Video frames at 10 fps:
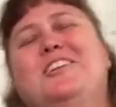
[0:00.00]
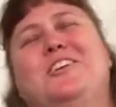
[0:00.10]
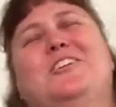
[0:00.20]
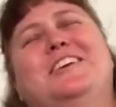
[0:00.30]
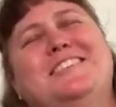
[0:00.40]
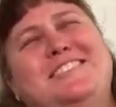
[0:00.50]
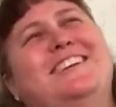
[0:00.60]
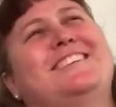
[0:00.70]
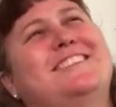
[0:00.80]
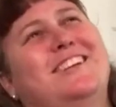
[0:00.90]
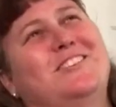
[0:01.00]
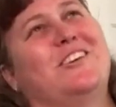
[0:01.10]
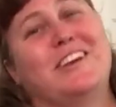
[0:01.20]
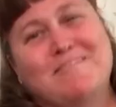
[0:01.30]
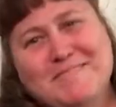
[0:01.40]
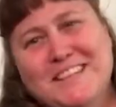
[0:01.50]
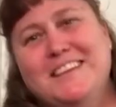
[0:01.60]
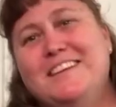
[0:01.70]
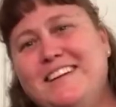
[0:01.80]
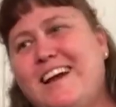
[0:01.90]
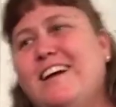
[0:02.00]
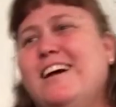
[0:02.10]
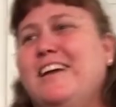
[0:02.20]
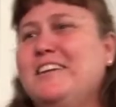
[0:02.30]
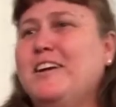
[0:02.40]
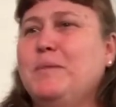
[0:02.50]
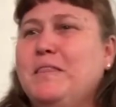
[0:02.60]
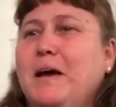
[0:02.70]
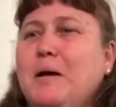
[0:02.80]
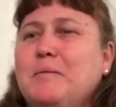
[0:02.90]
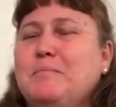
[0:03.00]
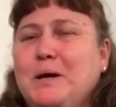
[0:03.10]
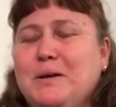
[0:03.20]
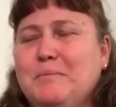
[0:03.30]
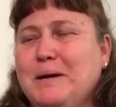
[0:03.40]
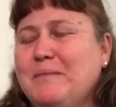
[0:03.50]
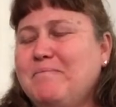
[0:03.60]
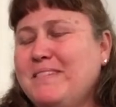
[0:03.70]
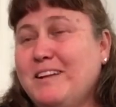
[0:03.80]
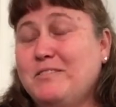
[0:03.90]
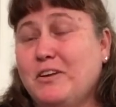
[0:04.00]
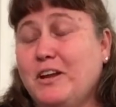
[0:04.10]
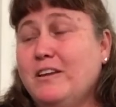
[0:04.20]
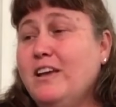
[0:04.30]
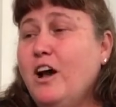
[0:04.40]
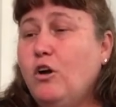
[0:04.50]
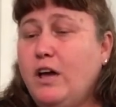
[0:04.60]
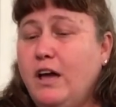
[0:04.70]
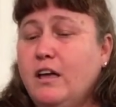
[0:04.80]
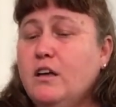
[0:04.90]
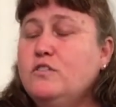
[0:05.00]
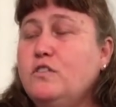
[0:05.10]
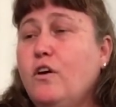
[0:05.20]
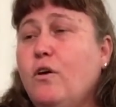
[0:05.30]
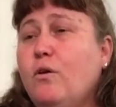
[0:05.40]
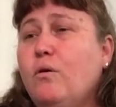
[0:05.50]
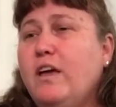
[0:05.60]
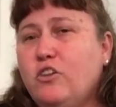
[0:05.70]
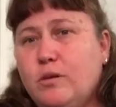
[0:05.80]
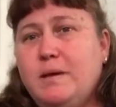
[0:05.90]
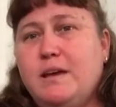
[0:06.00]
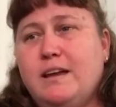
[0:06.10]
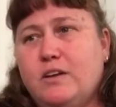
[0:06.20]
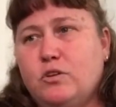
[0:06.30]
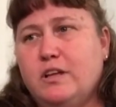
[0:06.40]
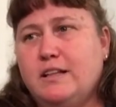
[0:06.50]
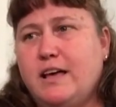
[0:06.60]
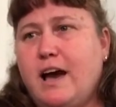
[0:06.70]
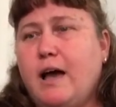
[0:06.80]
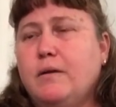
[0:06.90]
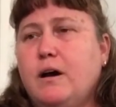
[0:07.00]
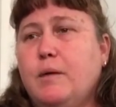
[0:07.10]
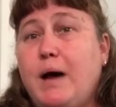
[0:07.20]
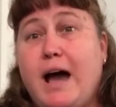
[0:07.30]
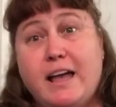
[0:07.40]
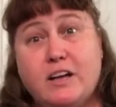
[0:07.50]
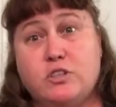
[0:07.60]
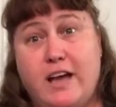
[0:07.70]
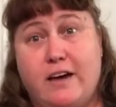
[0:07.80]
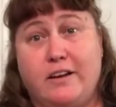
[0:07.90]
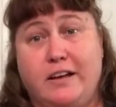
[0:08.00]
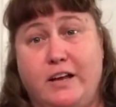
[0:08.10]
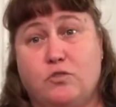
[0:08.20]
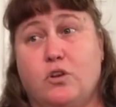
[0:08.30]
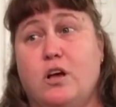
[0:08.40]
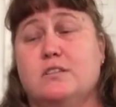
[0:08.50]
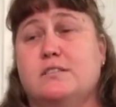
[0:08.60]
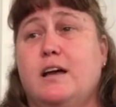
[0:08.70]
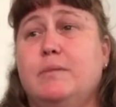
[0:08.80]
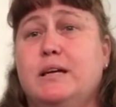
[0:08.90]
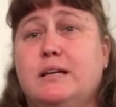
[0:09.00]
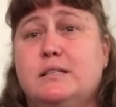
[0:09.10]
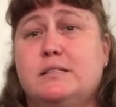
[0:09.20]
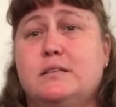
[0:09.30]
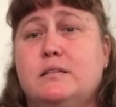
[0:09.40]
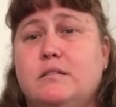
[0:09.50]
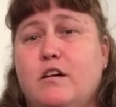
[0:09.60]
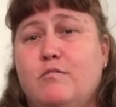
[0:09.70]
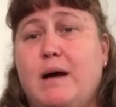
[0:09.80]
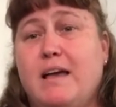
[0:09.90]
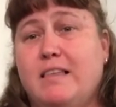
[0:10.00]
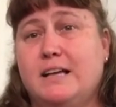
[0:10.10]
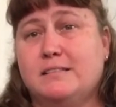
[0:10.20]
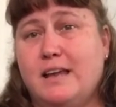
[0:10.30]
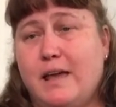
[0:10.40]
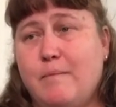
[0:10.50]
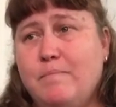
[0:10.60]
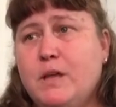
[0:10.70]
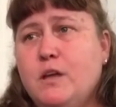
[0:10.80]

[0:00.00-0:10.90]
literally, it sticks. That's funny. Yeah, I did not mean that pun, but that's fine. Okay, so it could be a natural like that. Um, I actually had a natural call sign because of my last name,